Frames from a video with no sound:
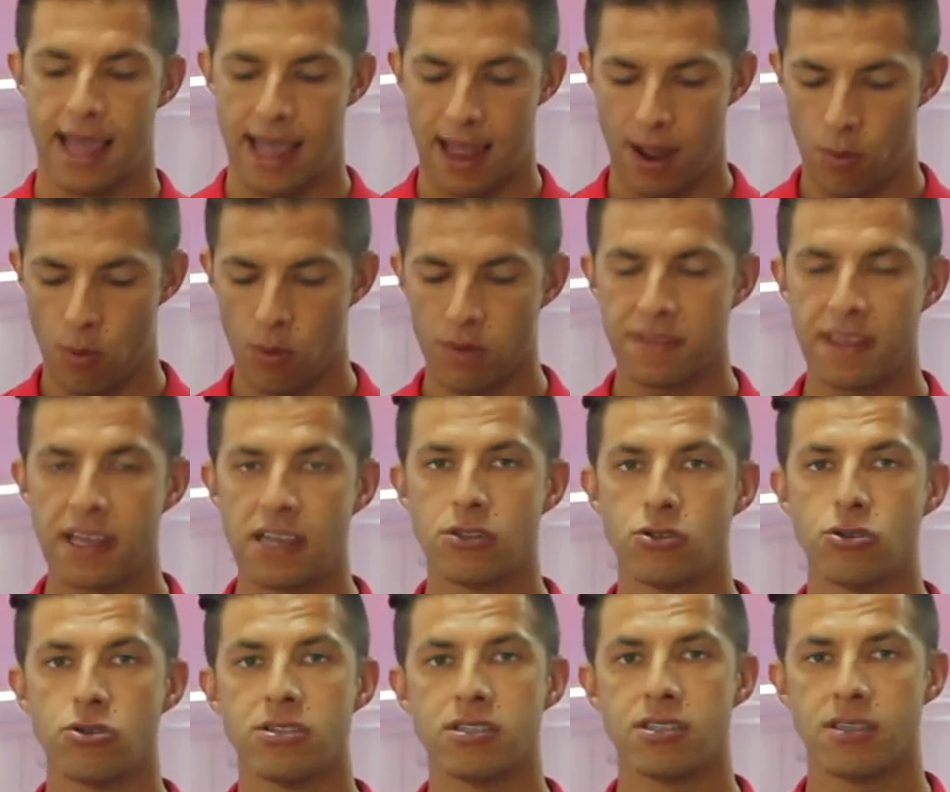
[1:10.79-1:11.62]
And what
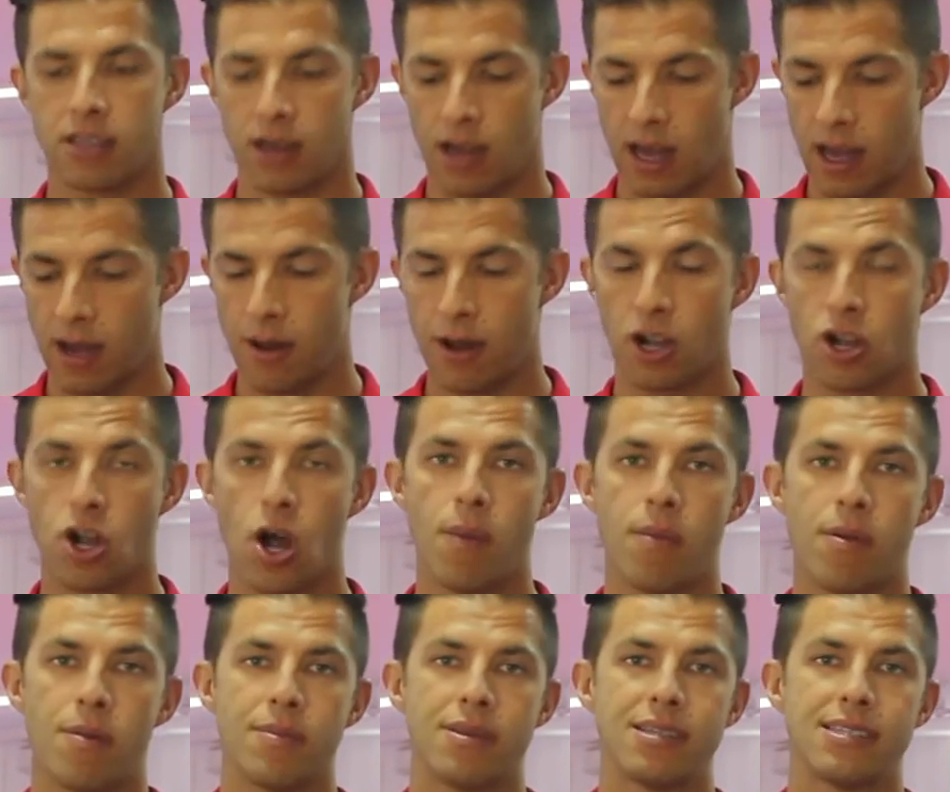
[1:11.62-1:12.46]
they do, uh, a
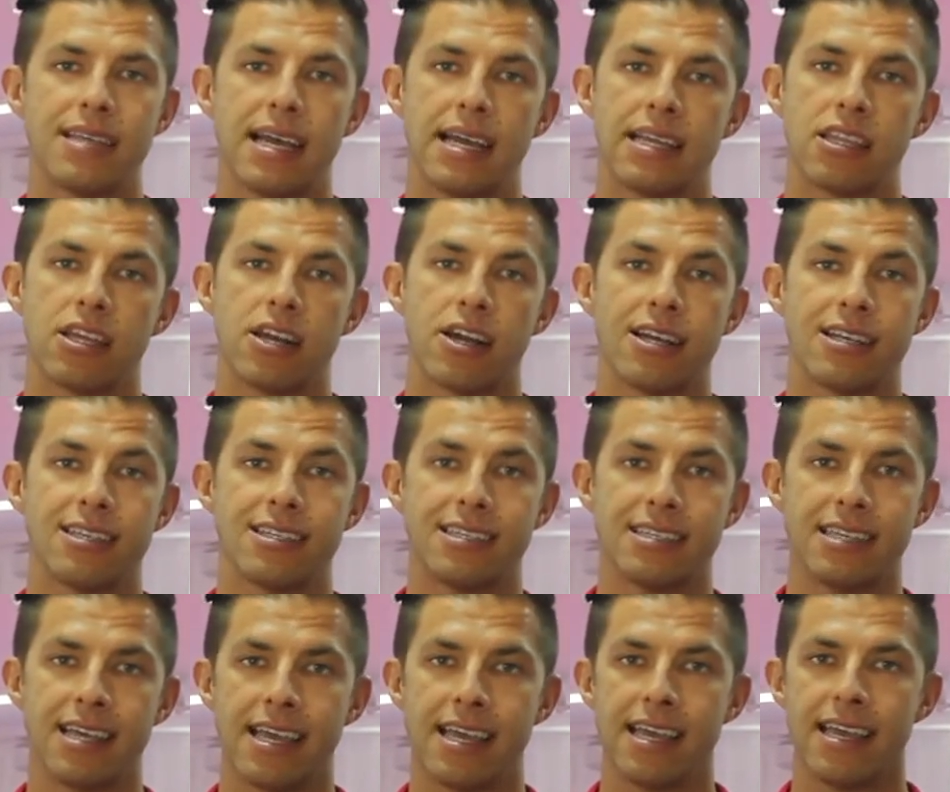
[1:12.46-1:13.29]
common mistake that I
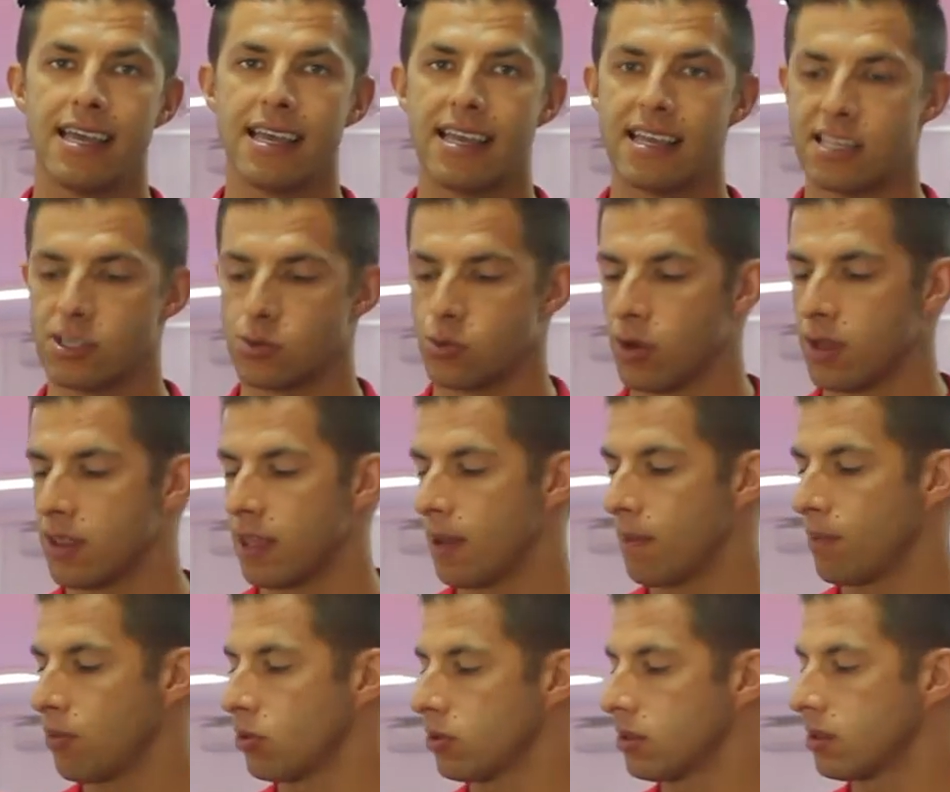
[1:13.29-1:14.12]
see is where
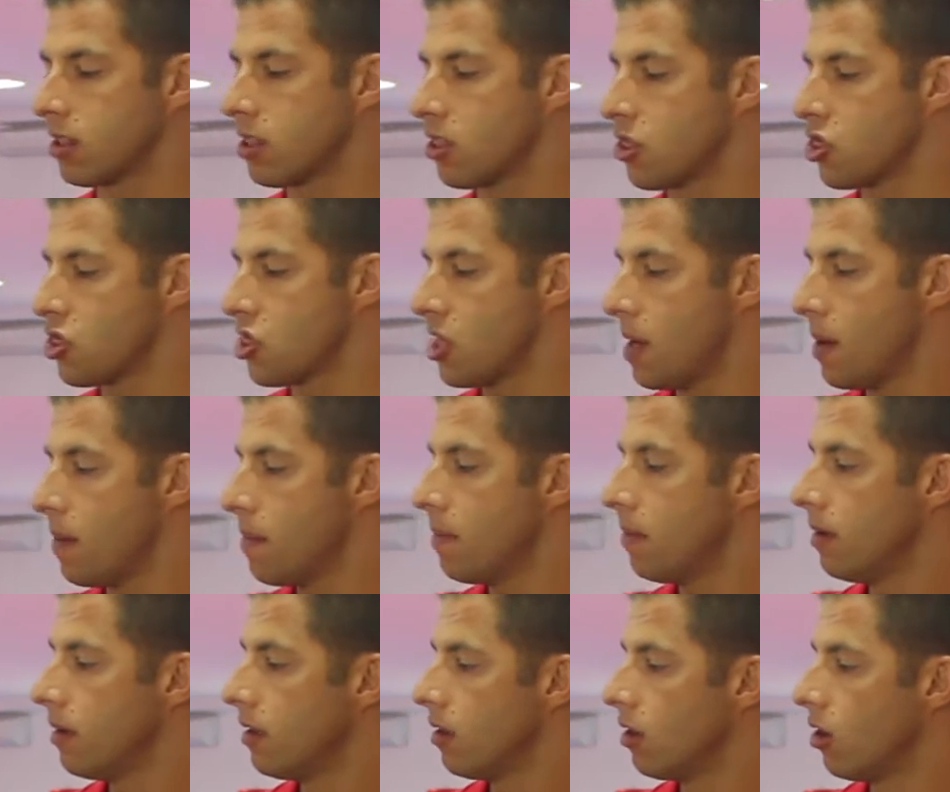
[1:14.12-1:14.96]
they put the
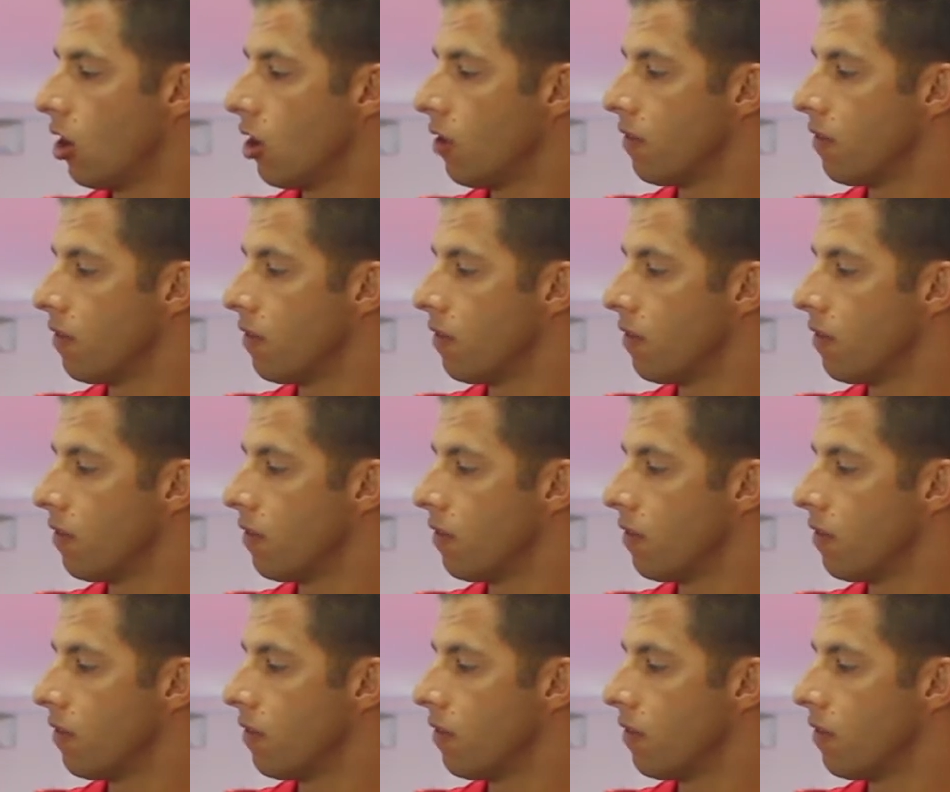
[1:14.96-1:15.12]
thumb